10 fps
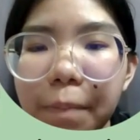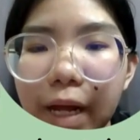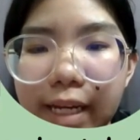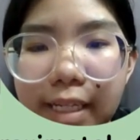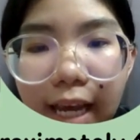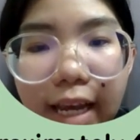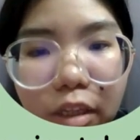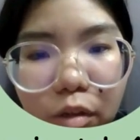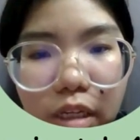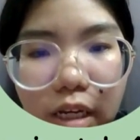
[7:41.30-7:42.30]
Plugging that
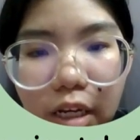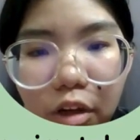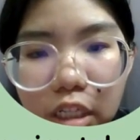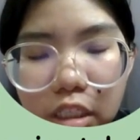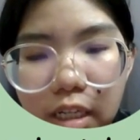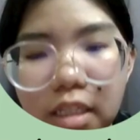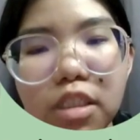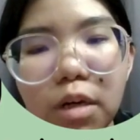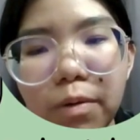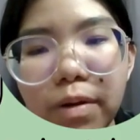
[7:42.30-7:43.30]
into the equation,
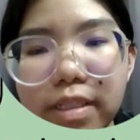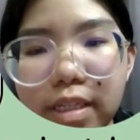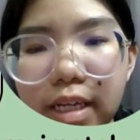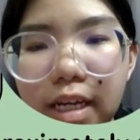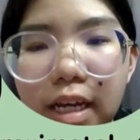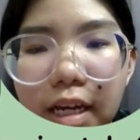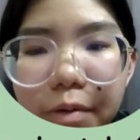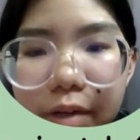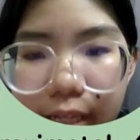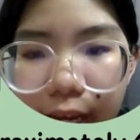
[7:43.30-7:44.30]
so we will
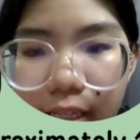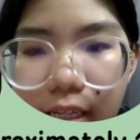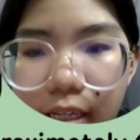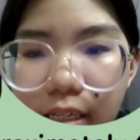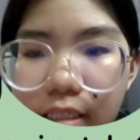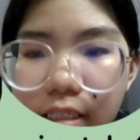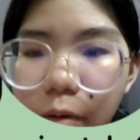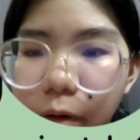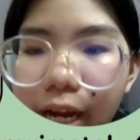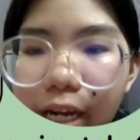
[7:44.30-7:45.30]
get
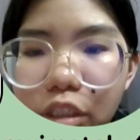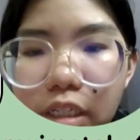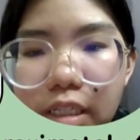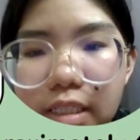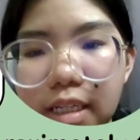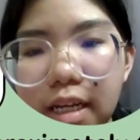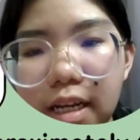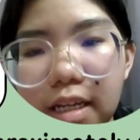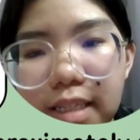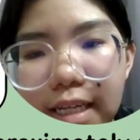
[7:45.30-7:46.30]

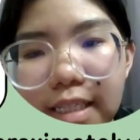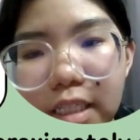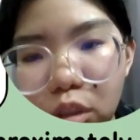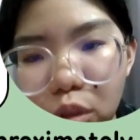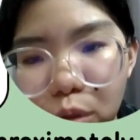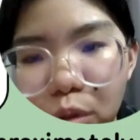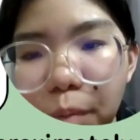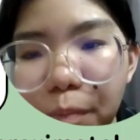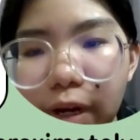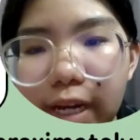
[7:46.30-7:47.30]

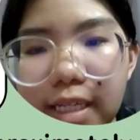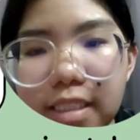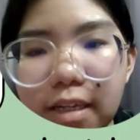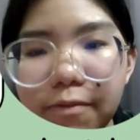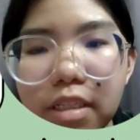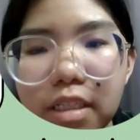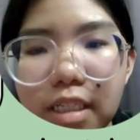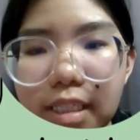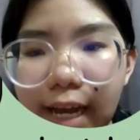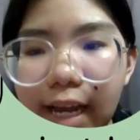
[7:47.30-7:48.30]

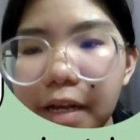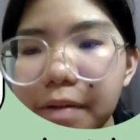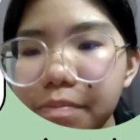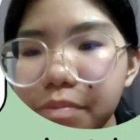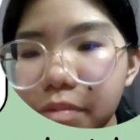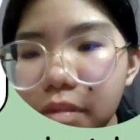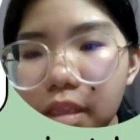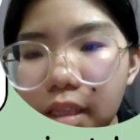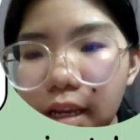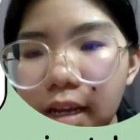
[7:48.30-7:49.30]
192.79.
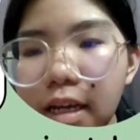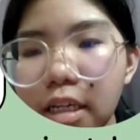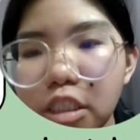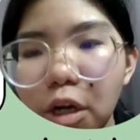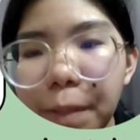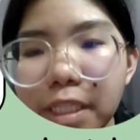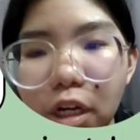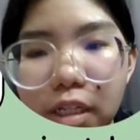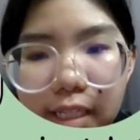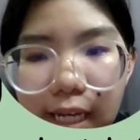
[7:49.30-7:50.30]
So based
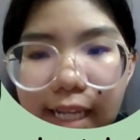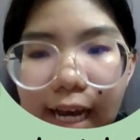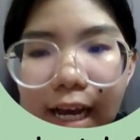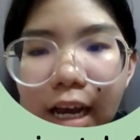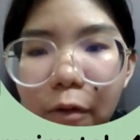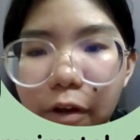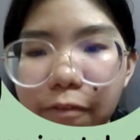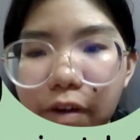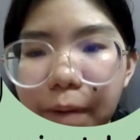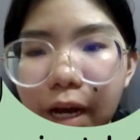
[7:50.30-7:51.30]
on data,
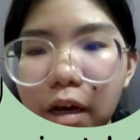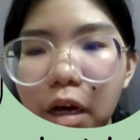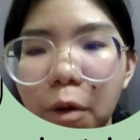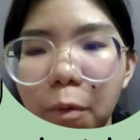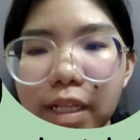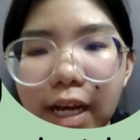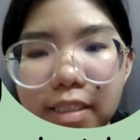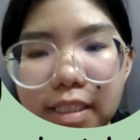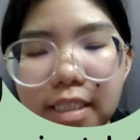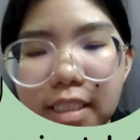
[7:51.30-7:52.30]
with about
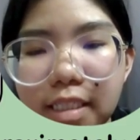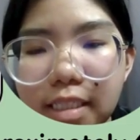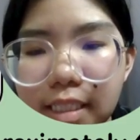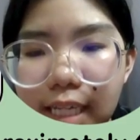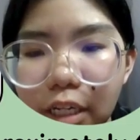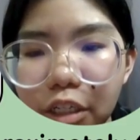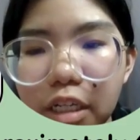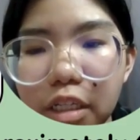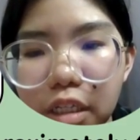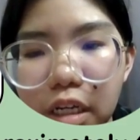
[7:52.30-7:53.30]

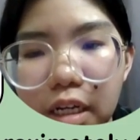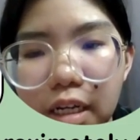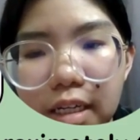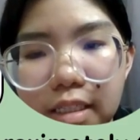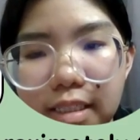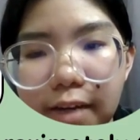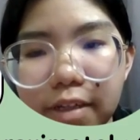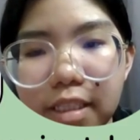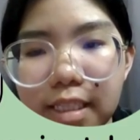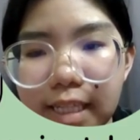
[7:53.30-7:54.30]

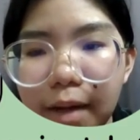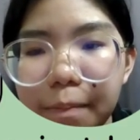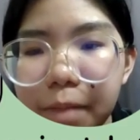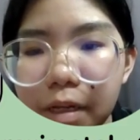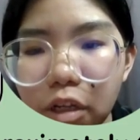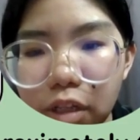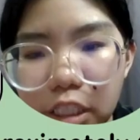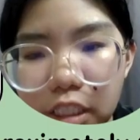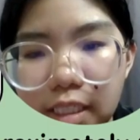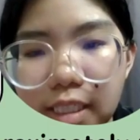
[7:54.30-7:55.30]
1,679 blood
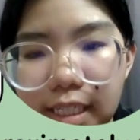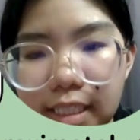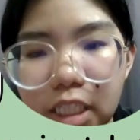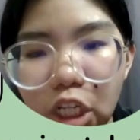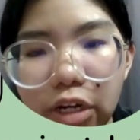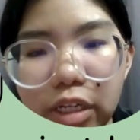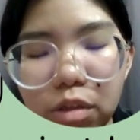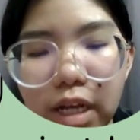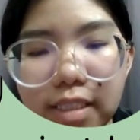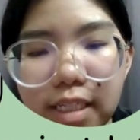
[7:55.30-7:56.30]
donations in January
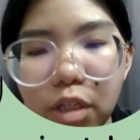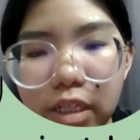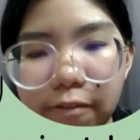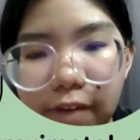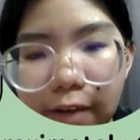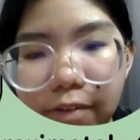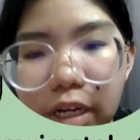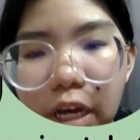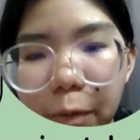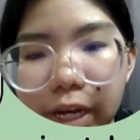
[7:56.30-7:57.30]
2025,
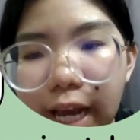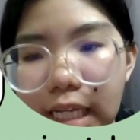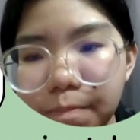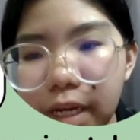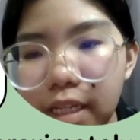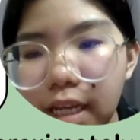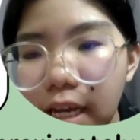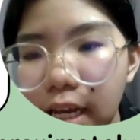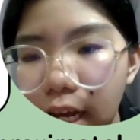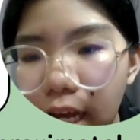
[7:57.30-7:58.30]
we can expect
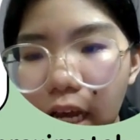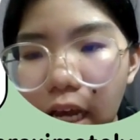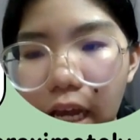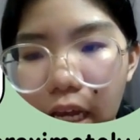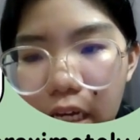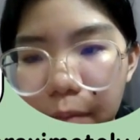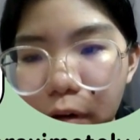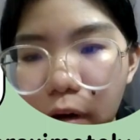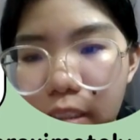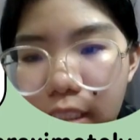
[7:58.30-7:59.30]

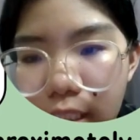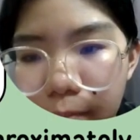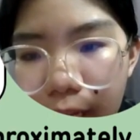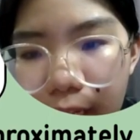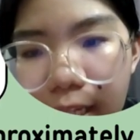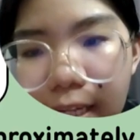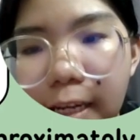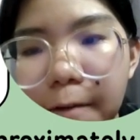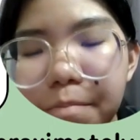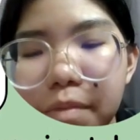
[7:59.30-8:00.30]

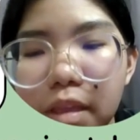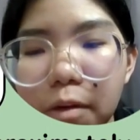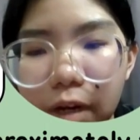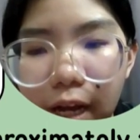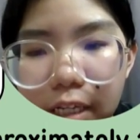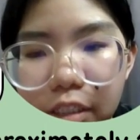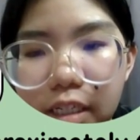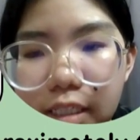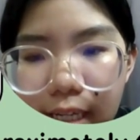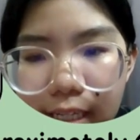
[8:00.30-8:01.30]
approximately
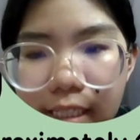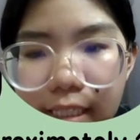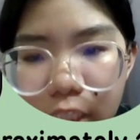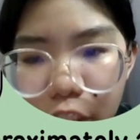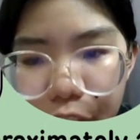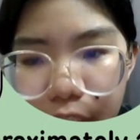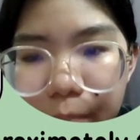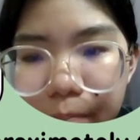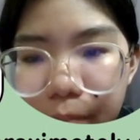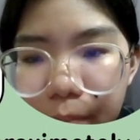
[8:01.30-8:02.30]

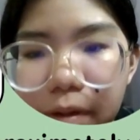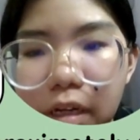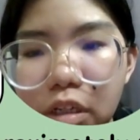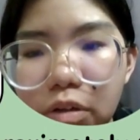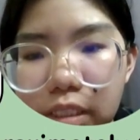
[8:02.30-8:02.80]
193 people to